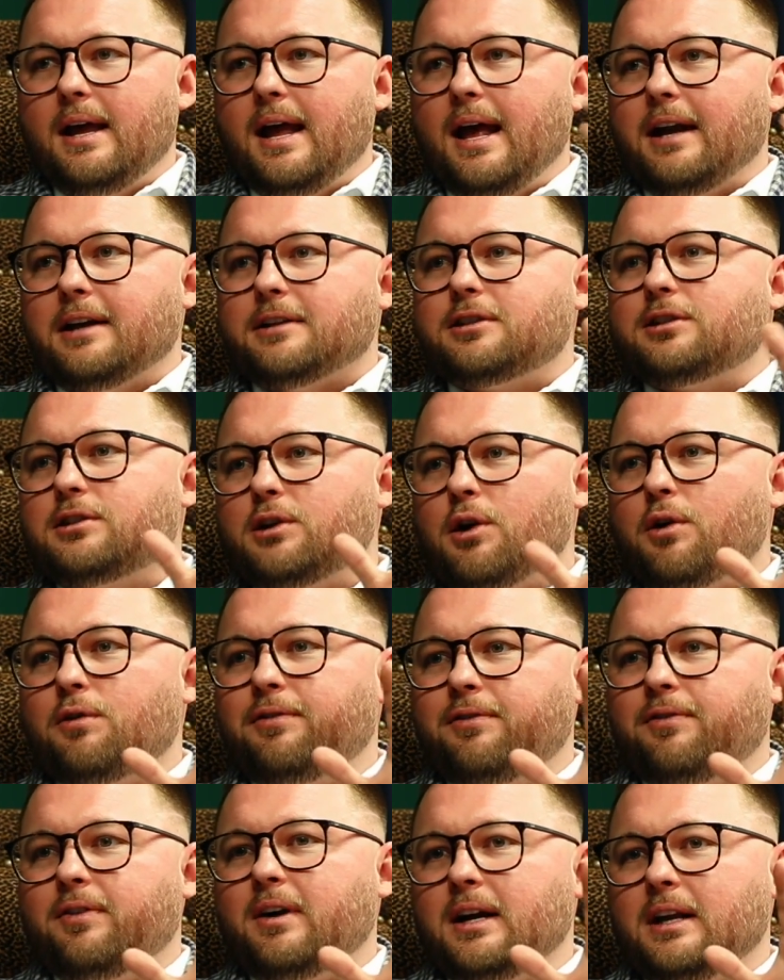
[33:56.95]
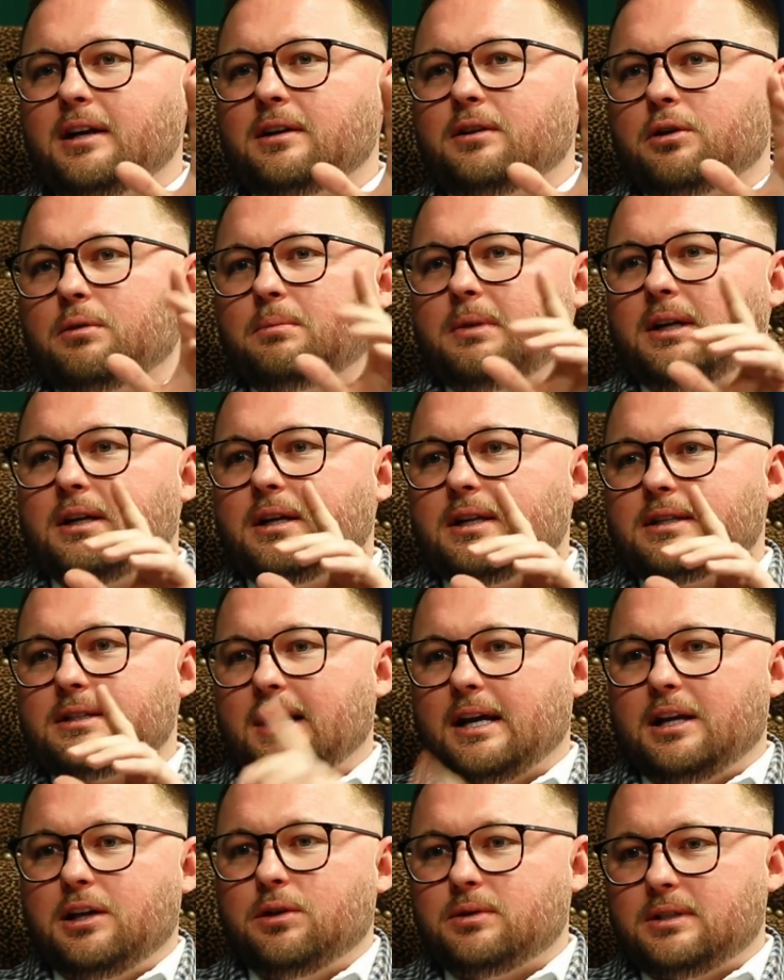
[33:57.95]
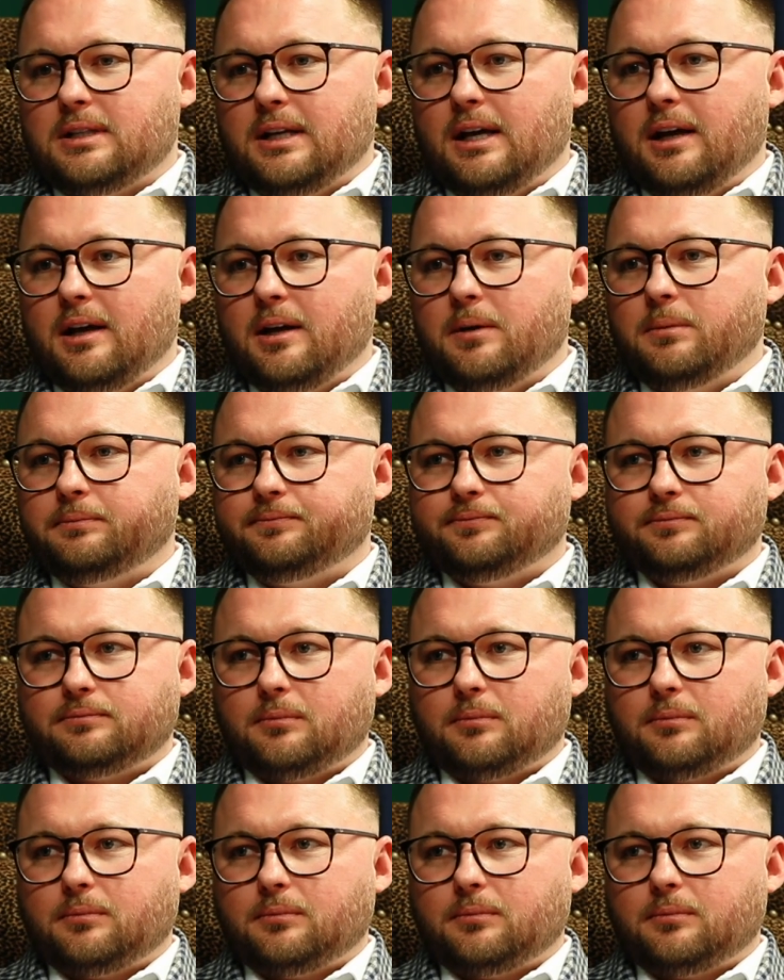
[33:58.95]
And it's so funny, dude, because like you said,